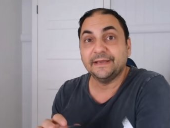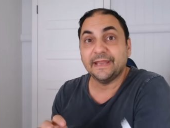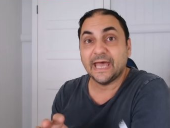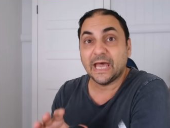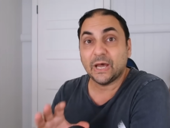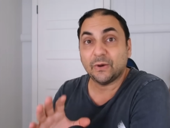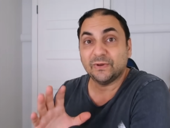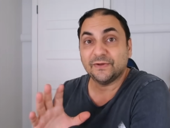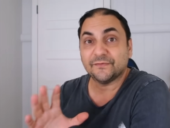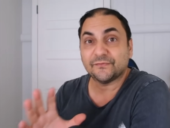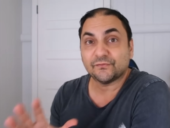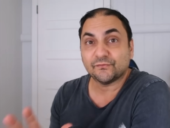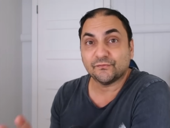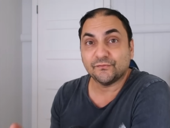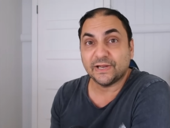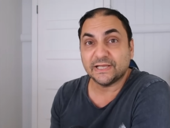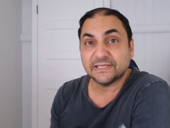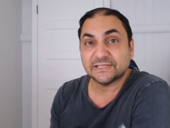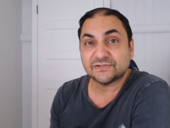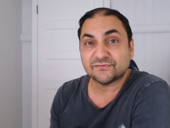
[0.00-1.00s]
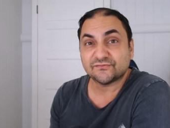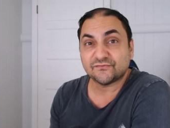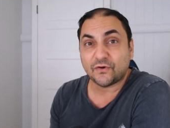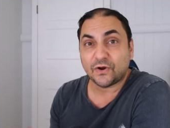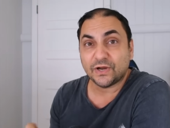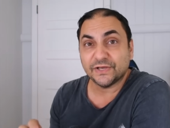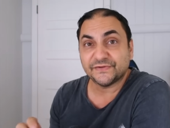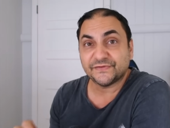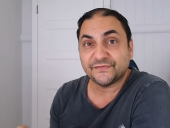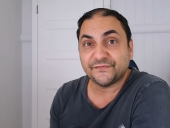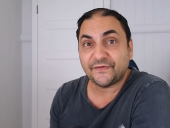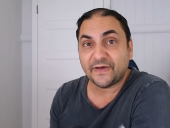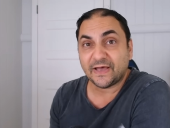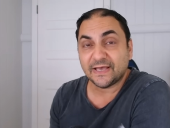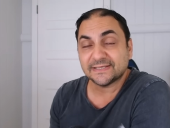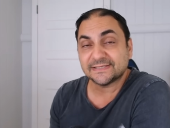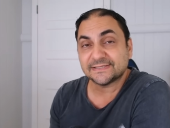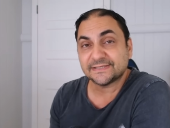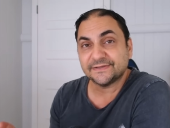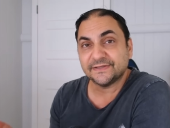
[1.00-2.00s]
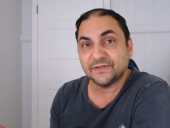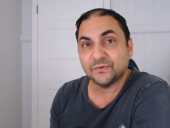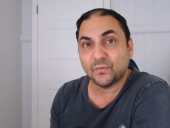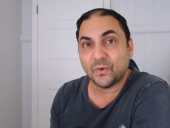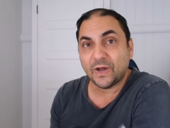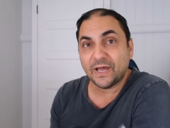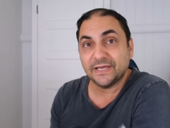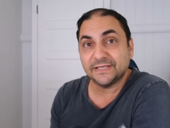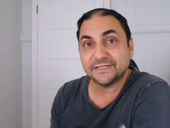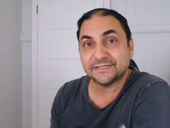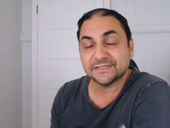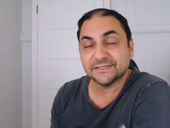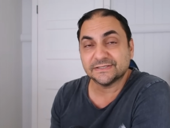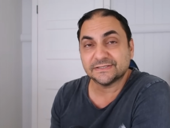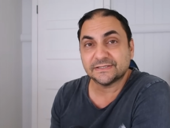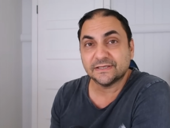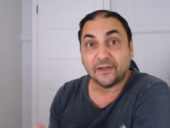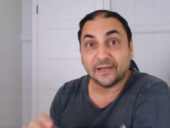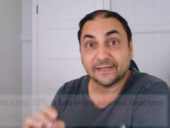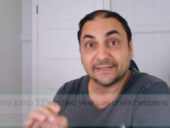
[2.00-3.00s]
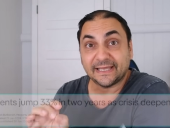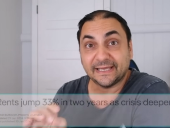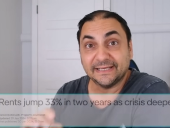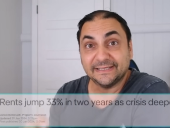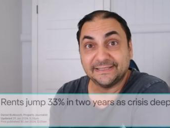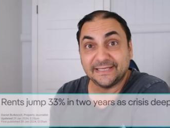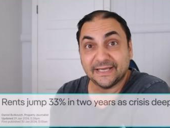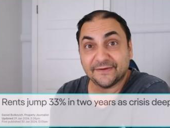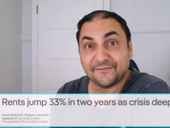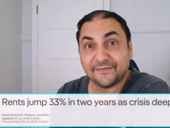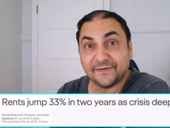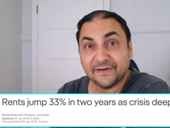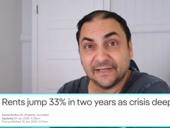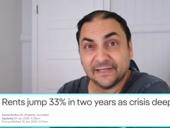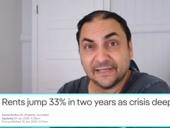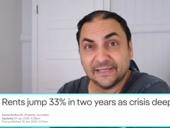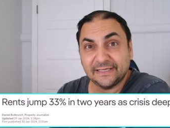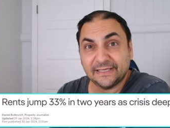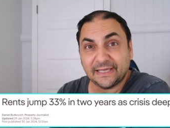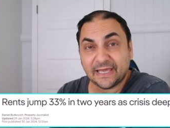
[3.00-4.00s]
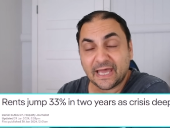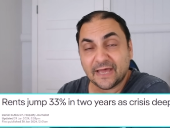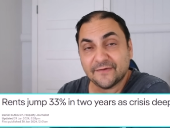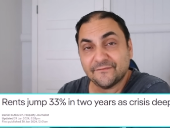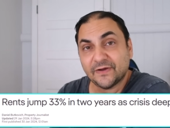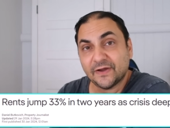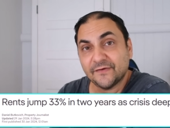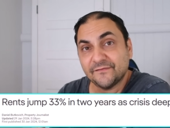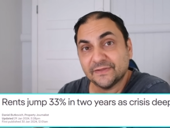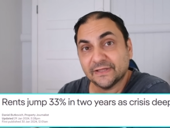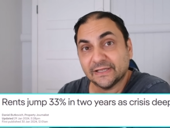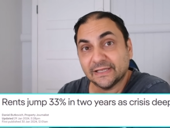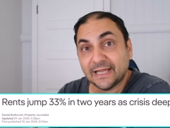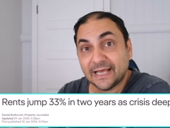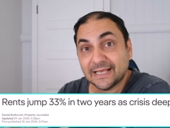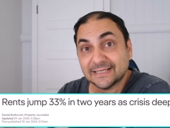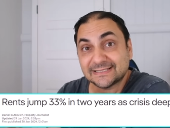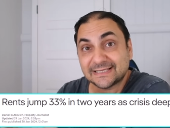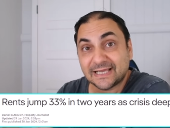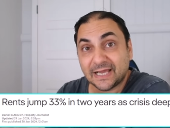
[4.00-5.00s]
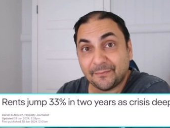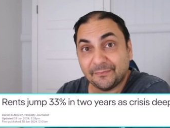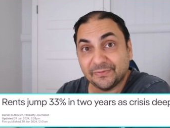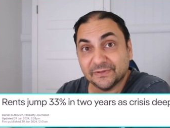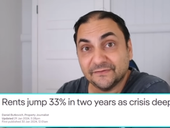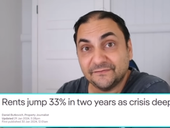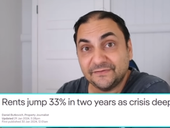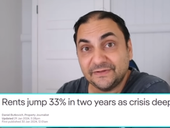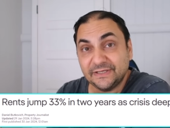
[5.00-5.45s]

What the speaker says: Now, if rents rise faster than wages, like they definitely have over the last couple of